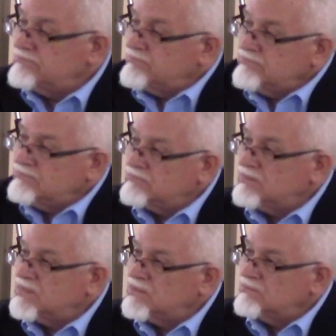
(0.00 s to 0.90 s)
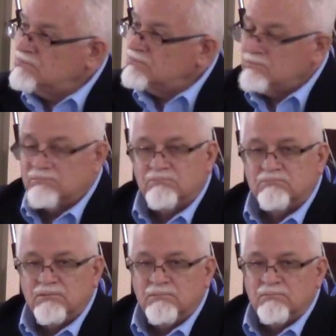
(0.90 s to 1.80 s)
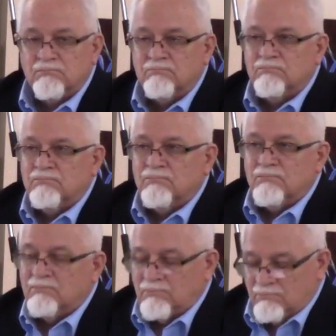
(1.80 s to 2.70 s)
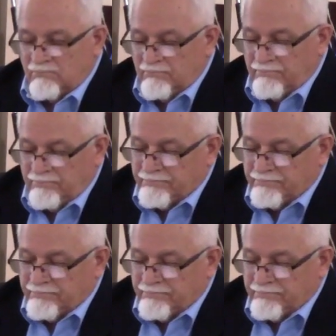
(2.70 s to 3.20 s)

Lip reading: [no speech]